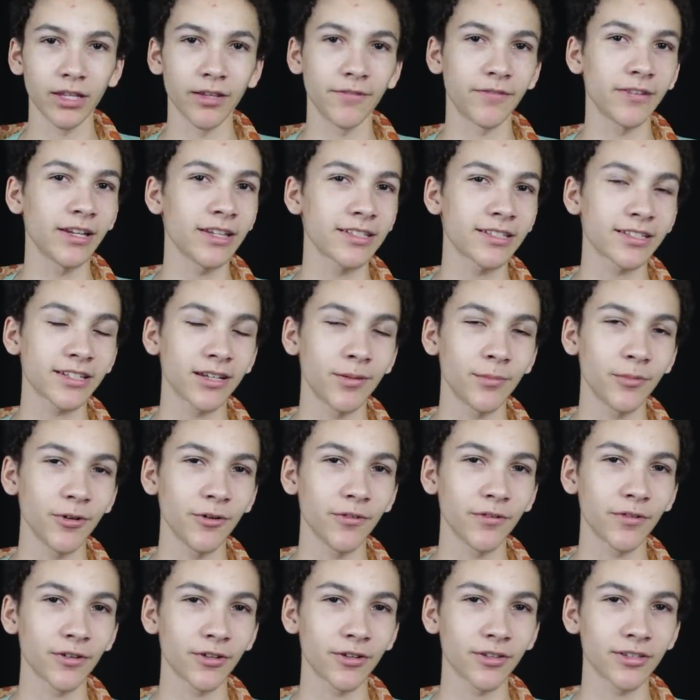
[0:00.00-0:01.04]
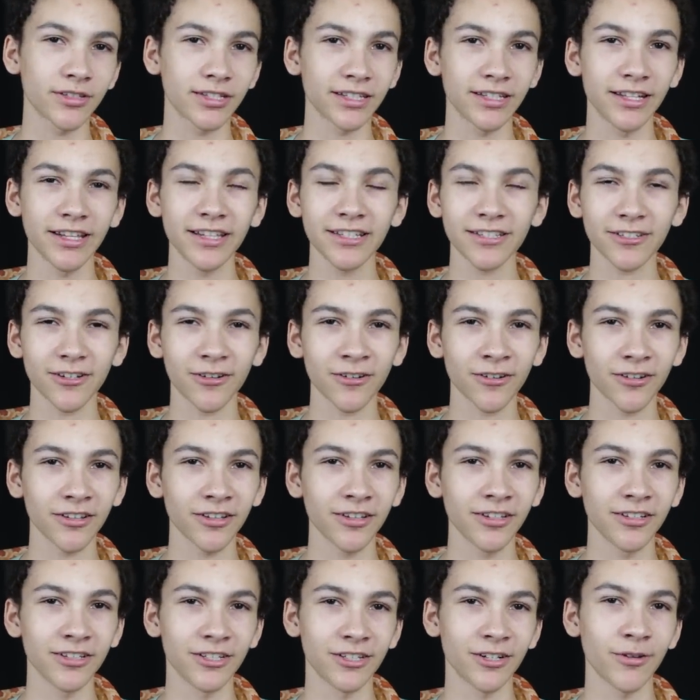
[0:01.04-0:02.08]
If guests come over, snakes aren't
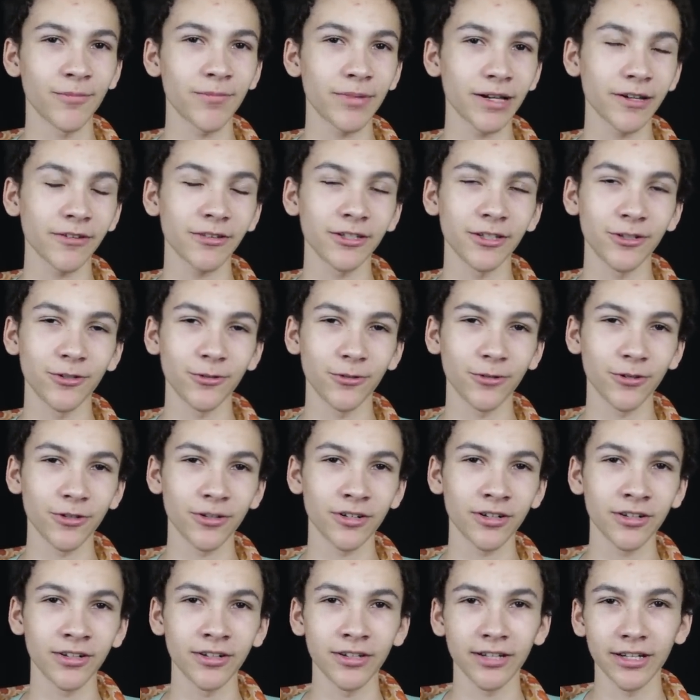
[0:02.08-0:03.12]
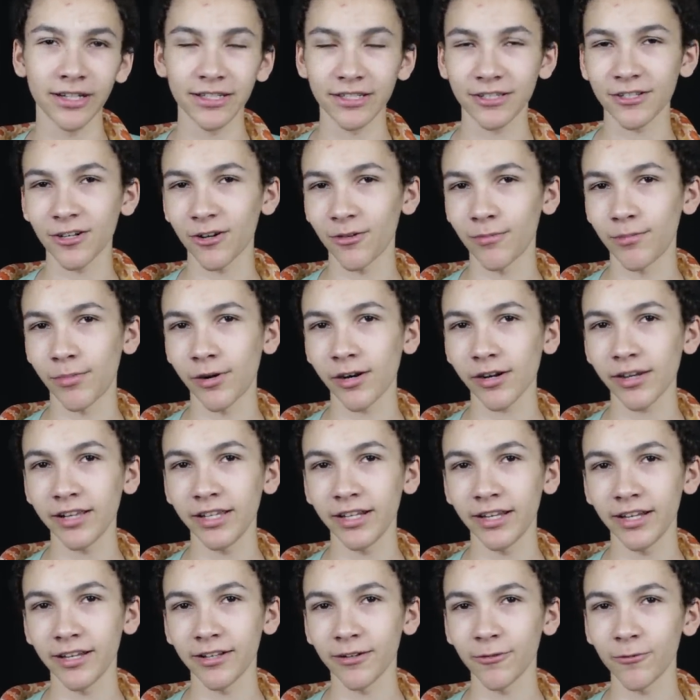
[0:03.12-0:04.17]
going to jump out the door and start
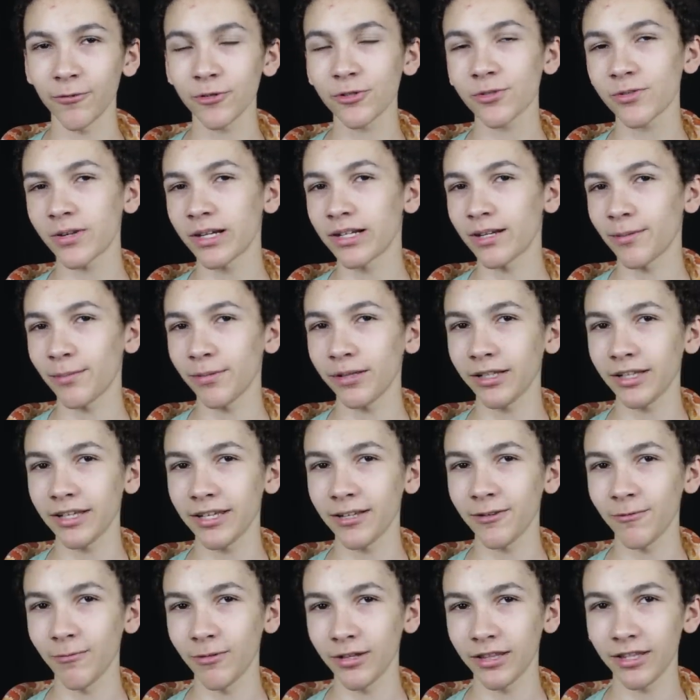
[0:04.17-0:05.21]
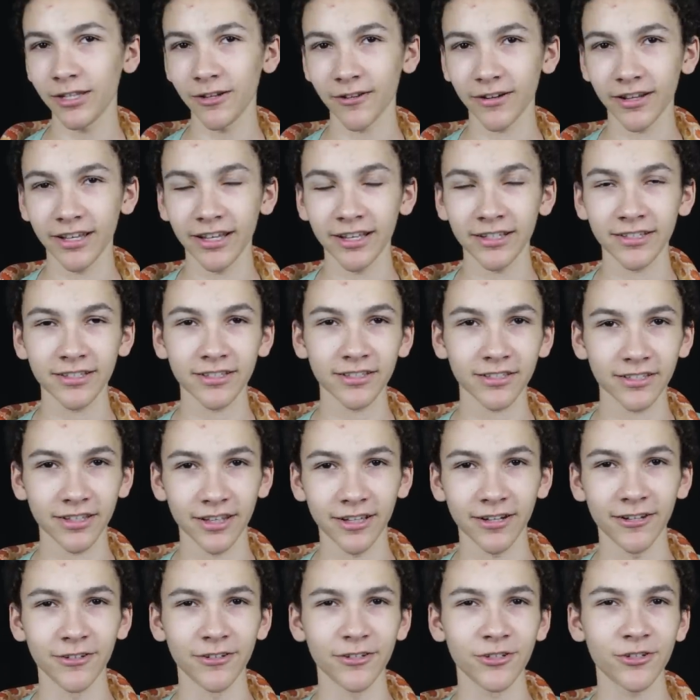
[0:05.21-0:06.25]
barking at or trying to play with your guests
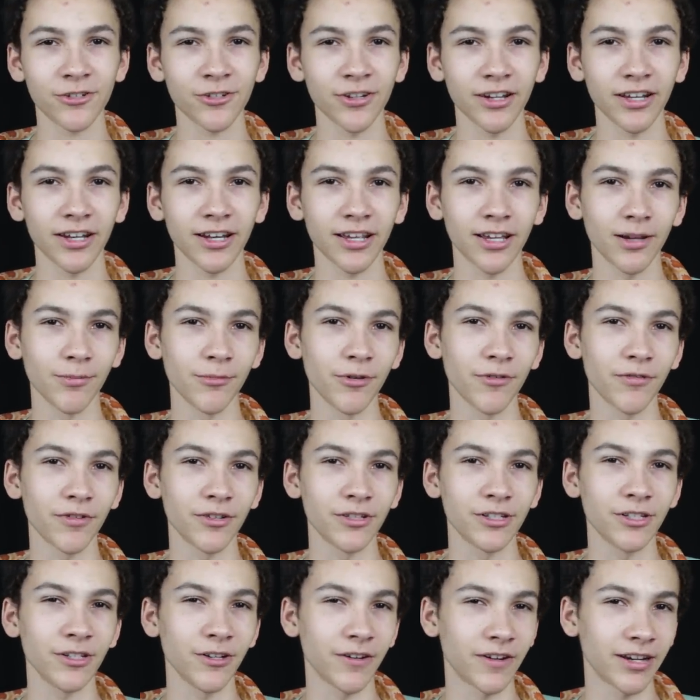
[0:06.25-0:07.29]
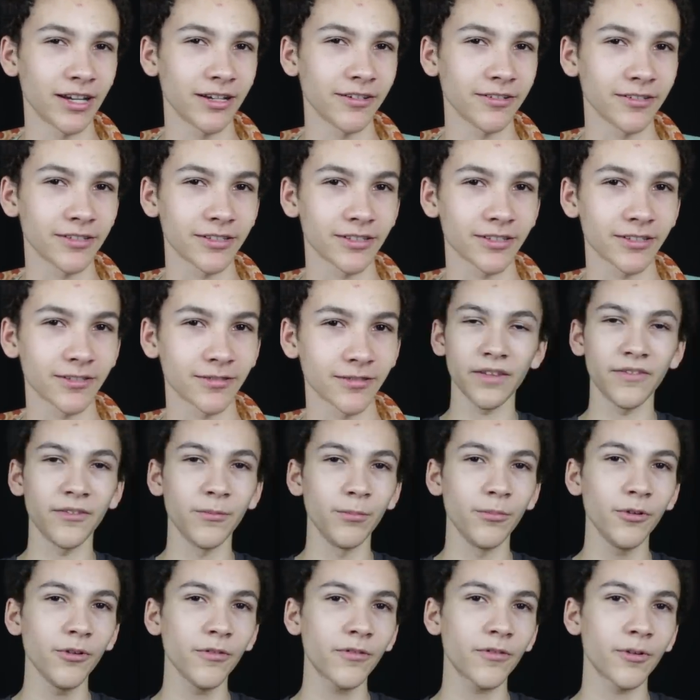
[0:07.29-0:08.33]
that are just trying to come over to your house. If you
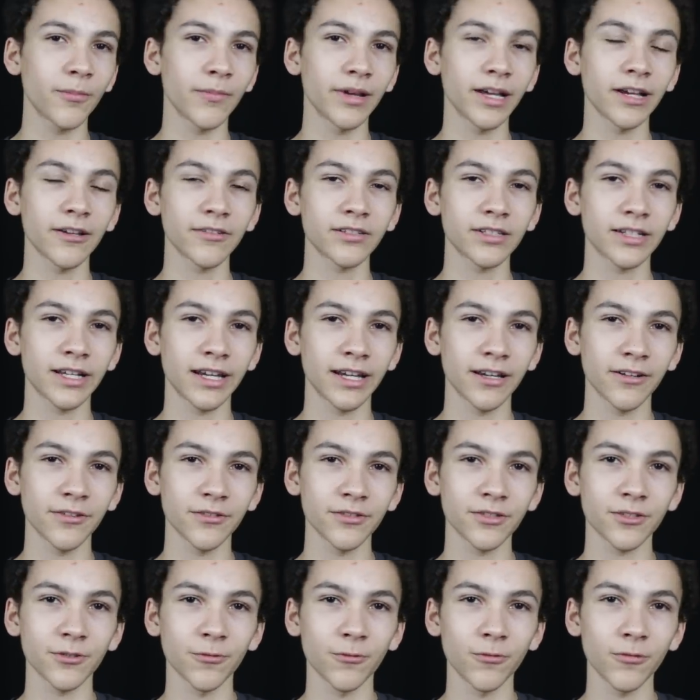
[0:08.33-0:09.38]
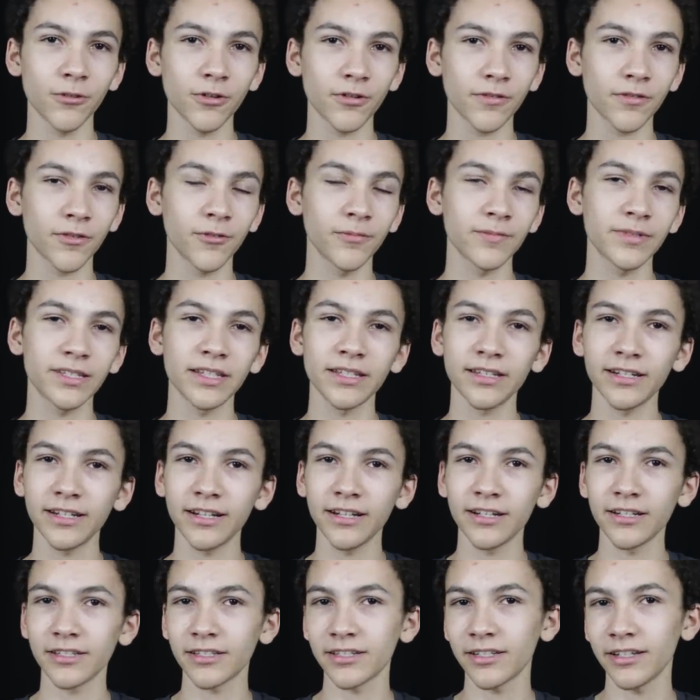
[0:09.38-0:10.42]
move from house to house or from
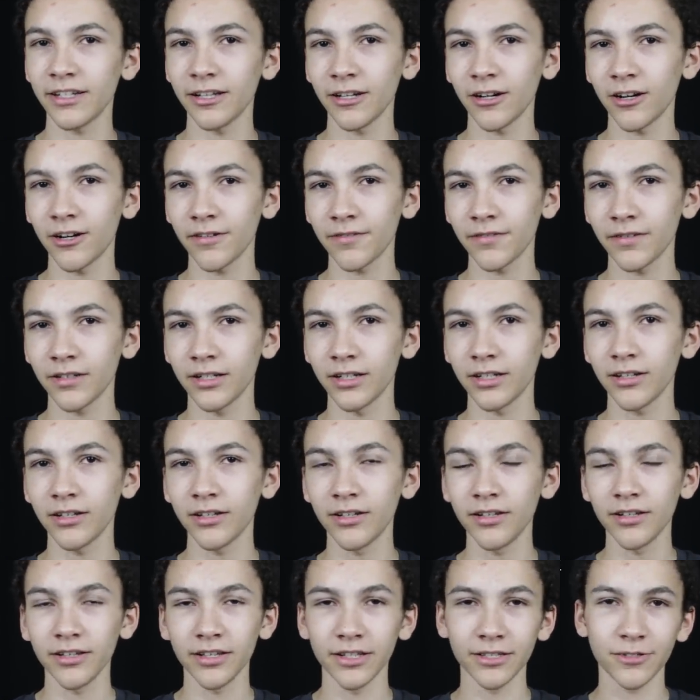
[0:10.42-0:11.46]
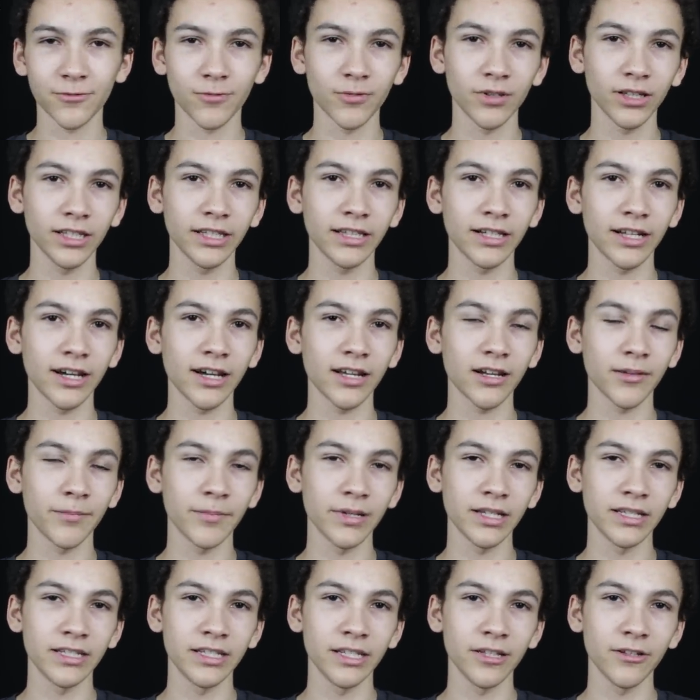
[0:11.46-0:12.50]
city to city often, it's really not a
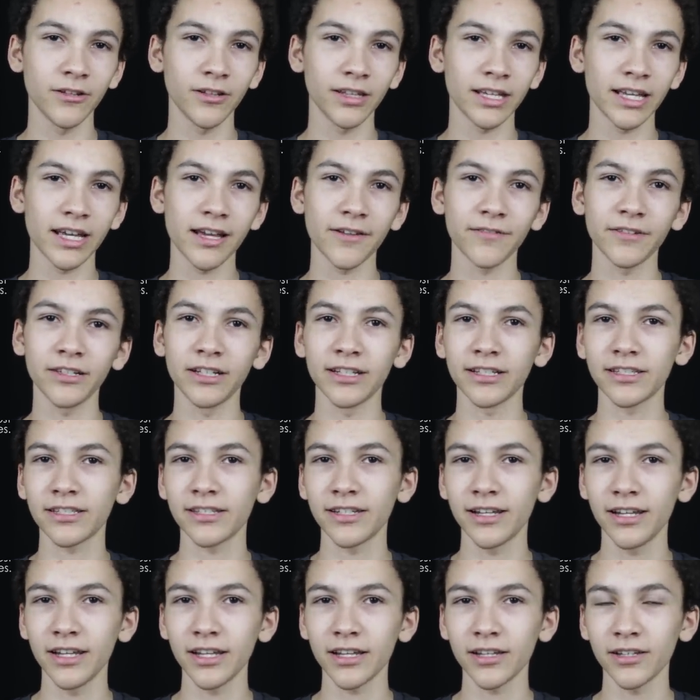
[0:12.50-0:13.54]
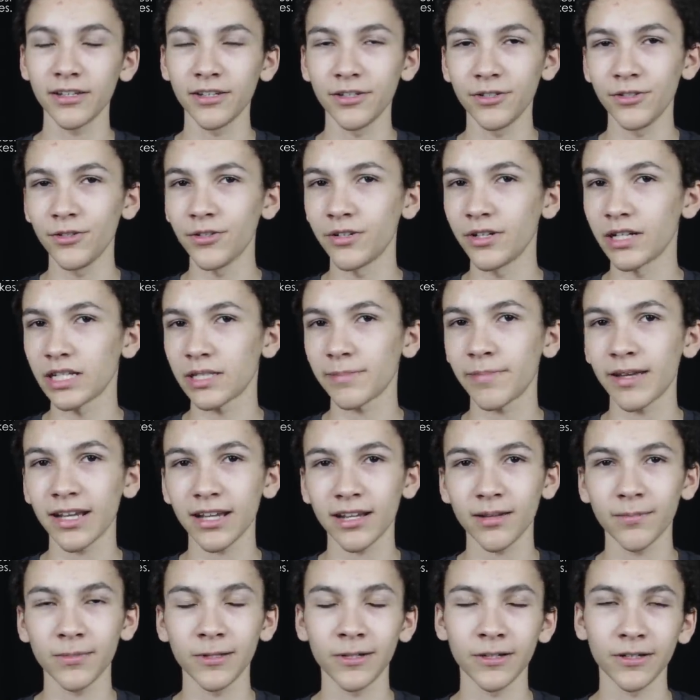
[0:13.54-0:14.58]
big deal having a snake. You can just
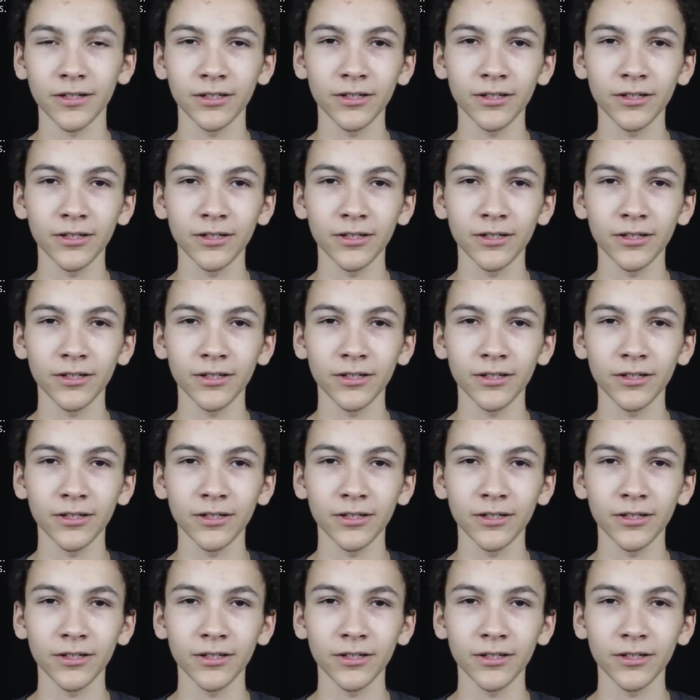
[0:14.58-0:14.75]
pack up their